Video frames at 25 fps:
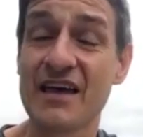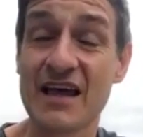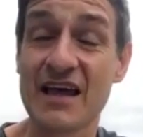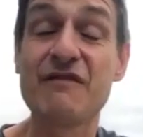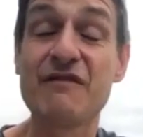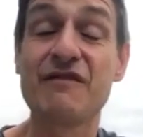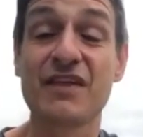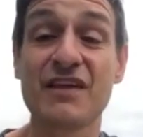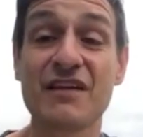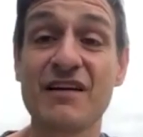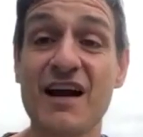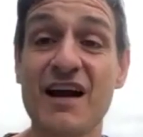if
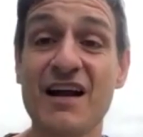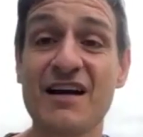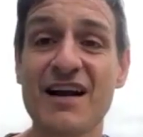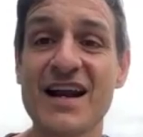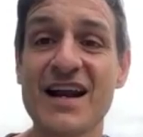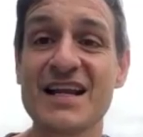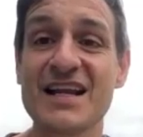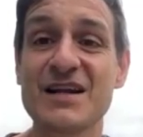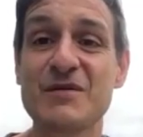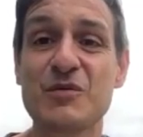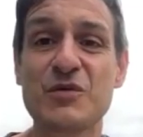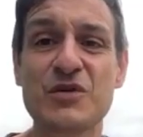there are
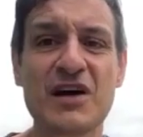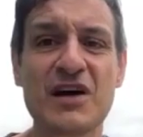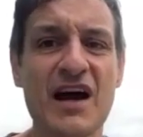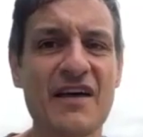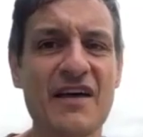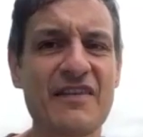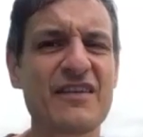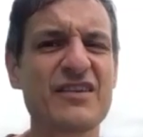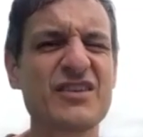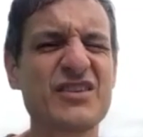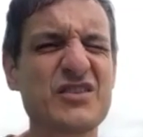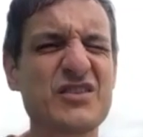any, are
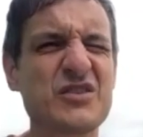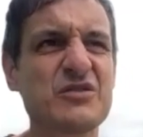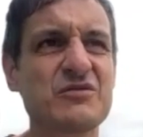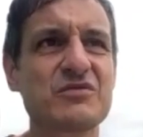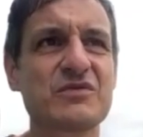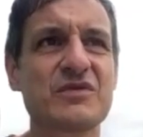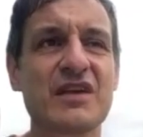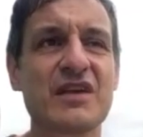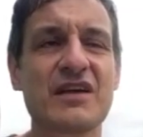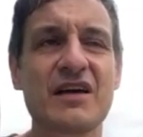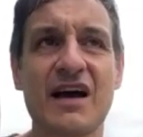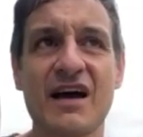that
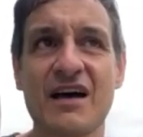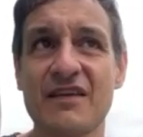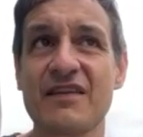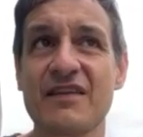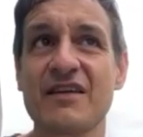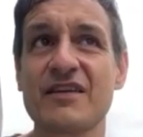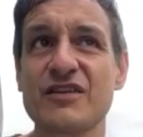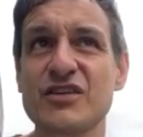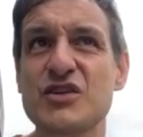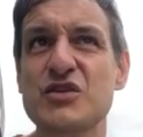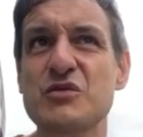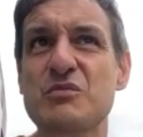
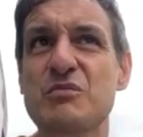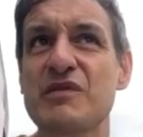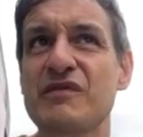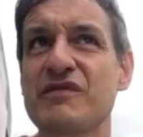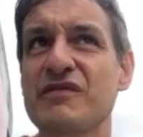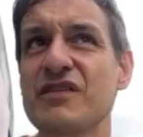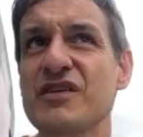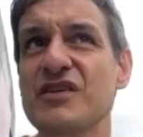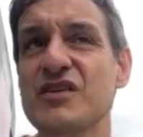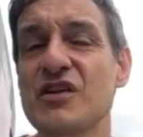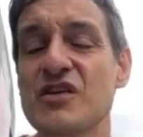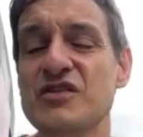you
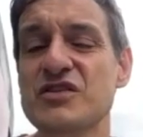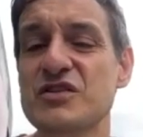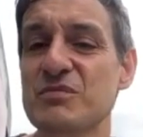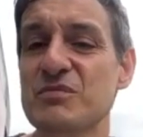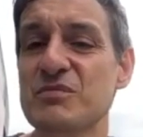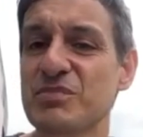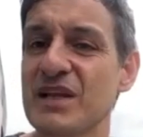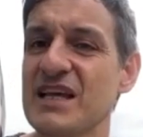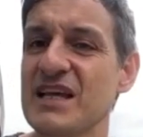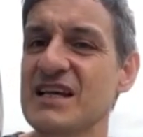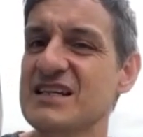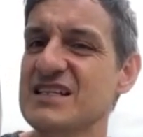prefer not to
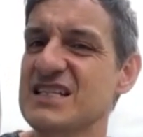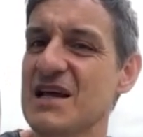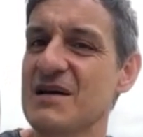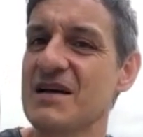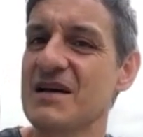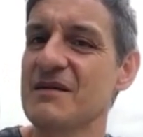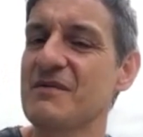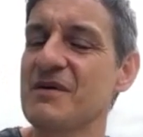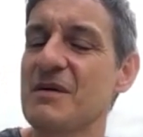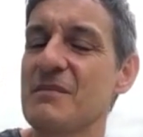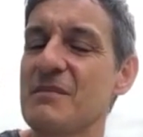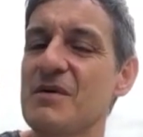play? Because I
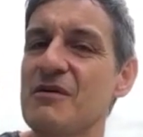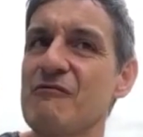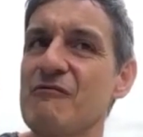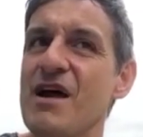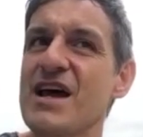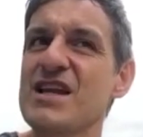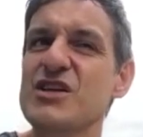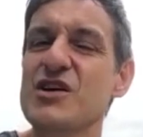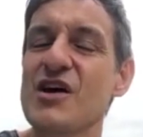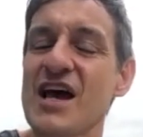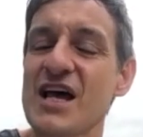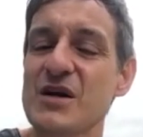remember
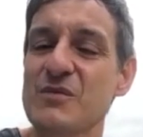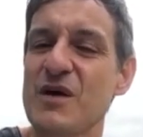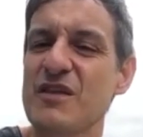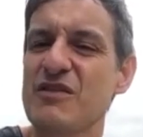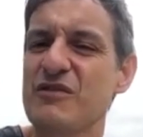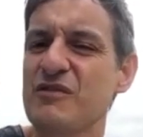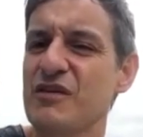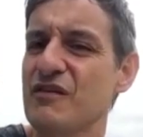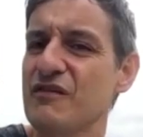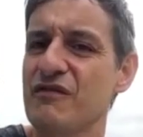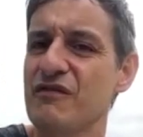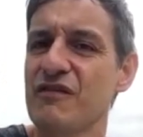Radiohead went
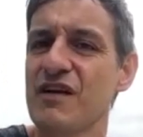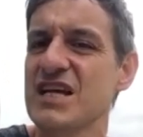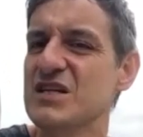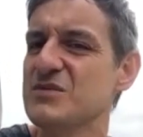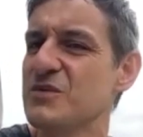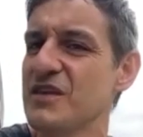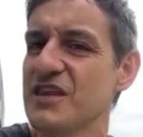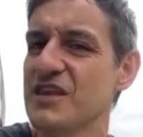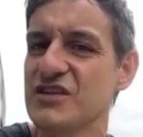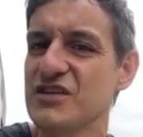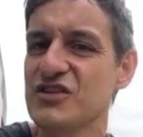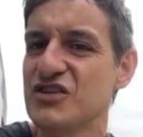through a phase where
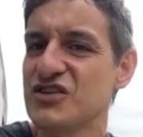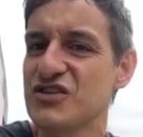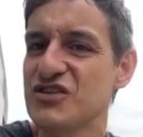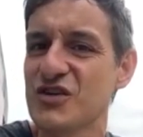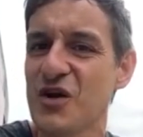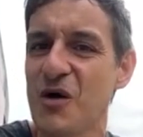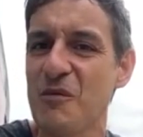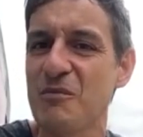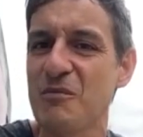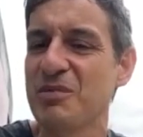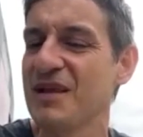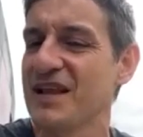they just
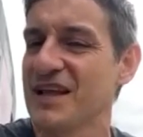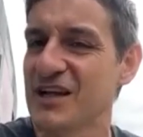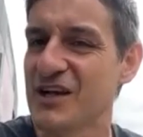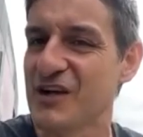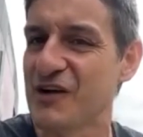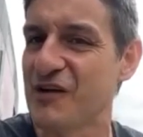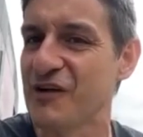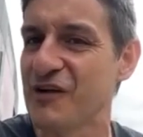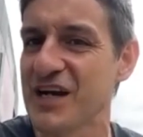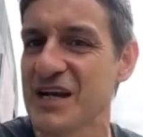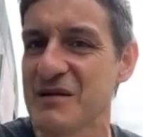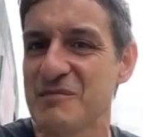stopped playing
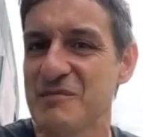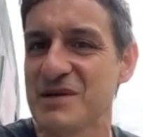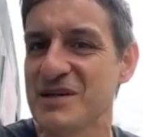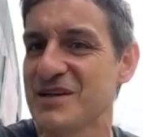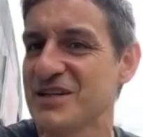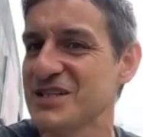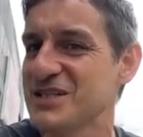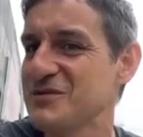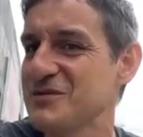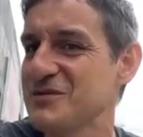"Creep" because